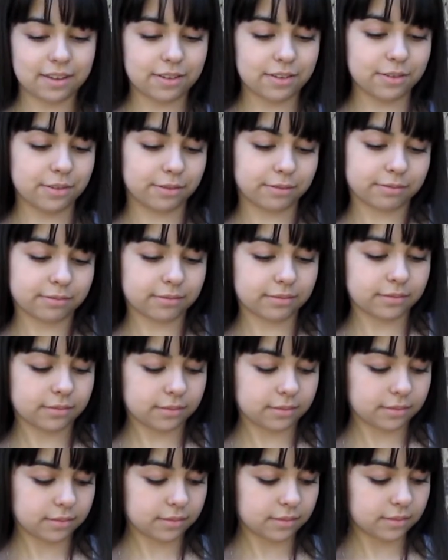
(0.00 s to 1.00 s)
Ooh.
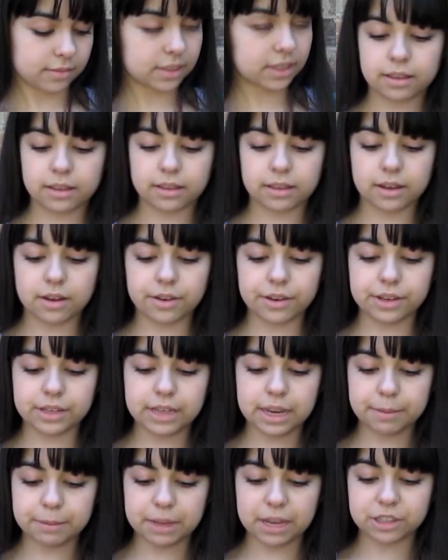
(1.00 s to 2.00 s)
Oh, you taped it.